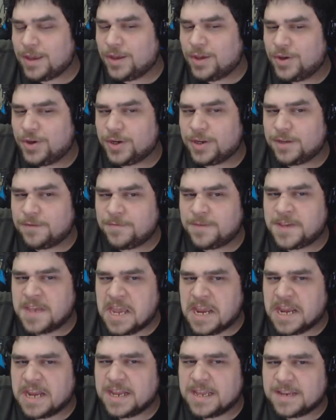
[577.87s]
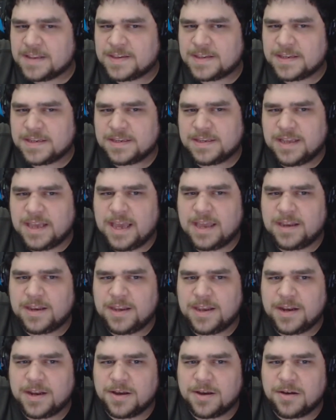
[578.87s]
could have taken it to get,
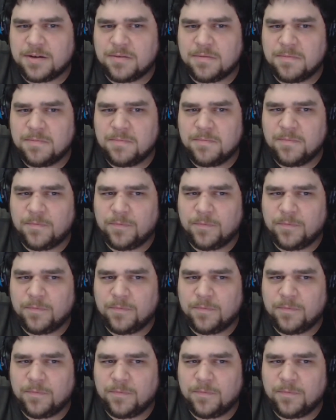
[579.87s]
you know,